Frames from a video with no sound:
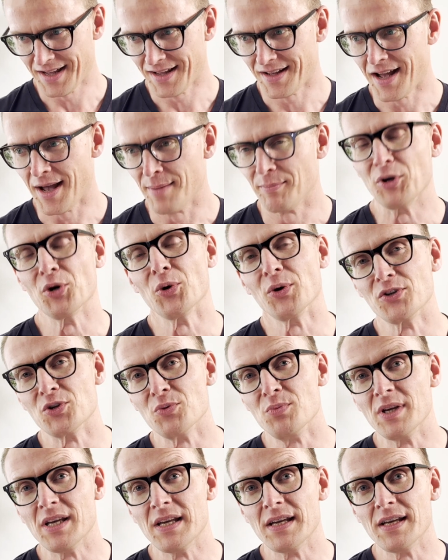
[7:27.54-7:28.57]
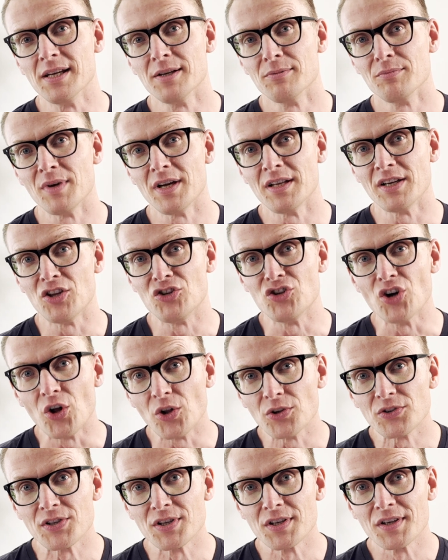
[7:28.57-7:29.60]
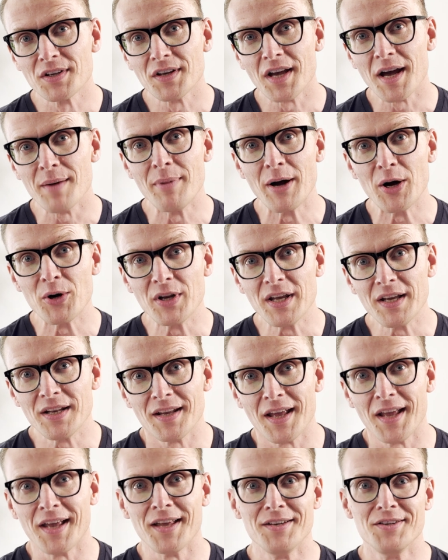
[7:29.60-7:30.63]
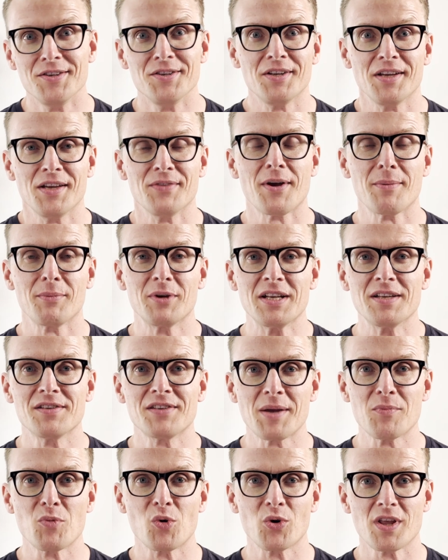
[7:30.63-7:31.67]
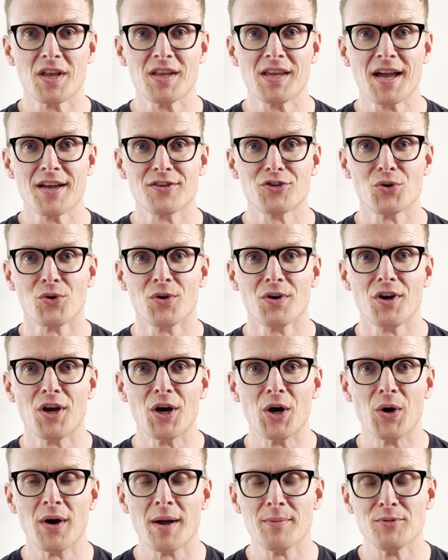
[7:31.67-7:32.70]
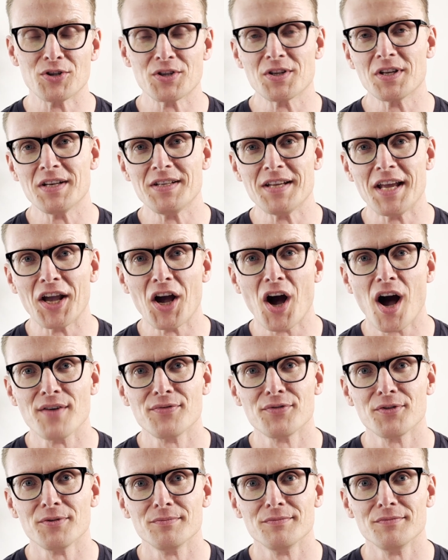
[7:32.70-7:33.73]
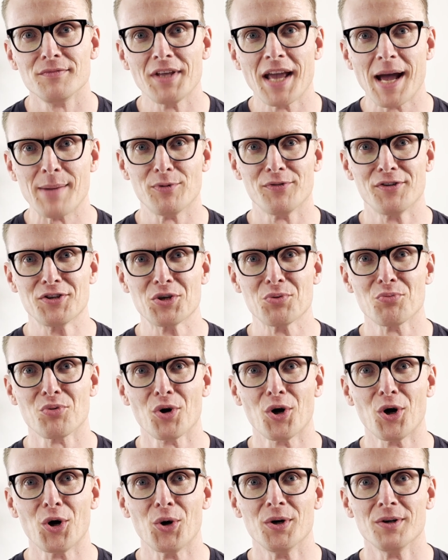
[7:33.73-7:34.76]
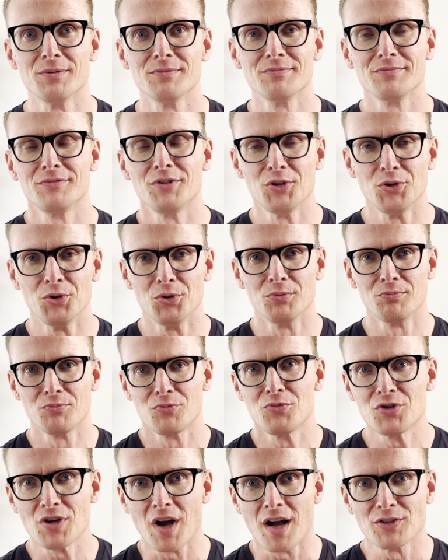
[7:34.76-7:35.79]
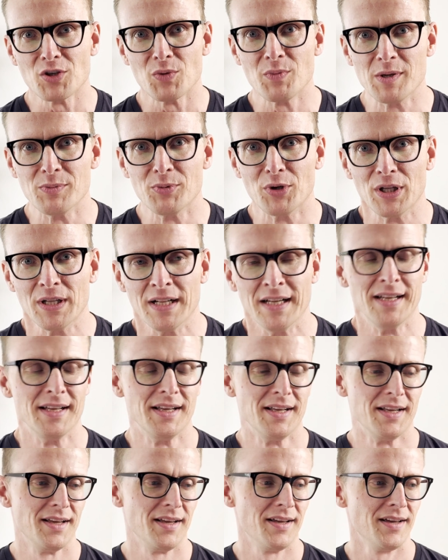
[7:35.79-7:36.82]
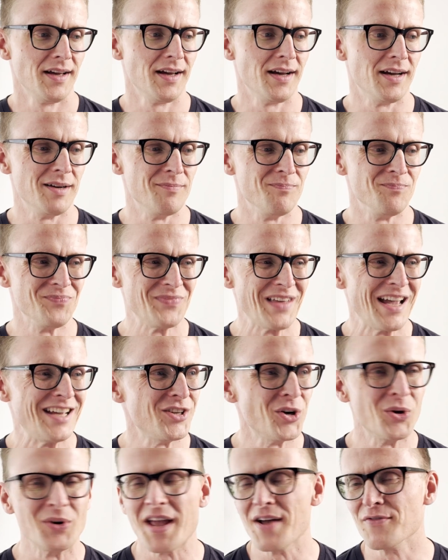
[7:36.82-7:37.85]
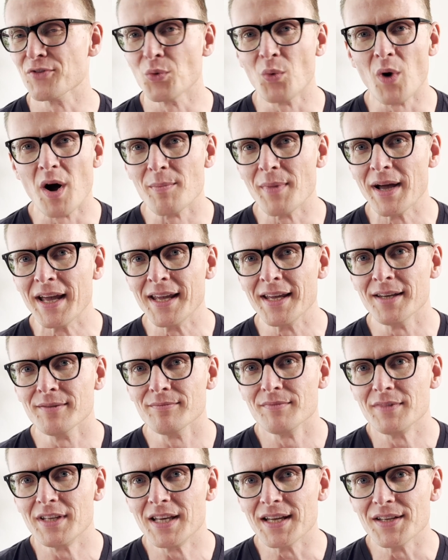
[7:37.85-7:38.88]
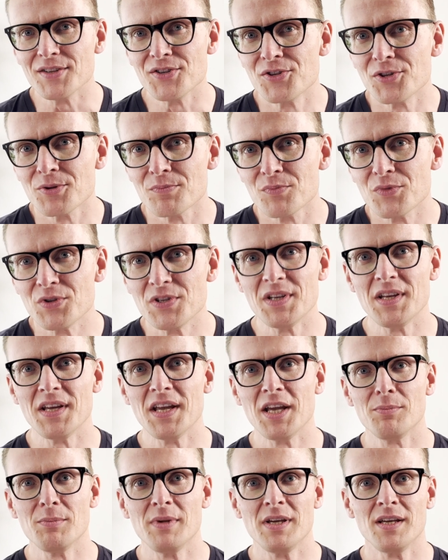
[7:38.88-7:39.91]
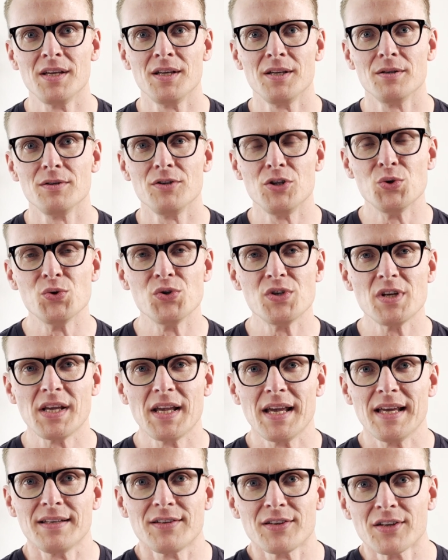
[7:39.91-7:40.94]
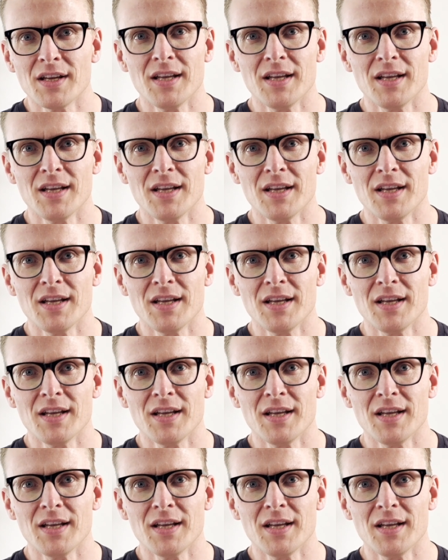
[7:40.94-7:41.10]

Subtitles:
I'm going to be an adult about it, and if I'm going to say more than yes or no, I'm just going to take off the Apple Vision Pro to talk to people. I don't ever want my kids seeing me using it.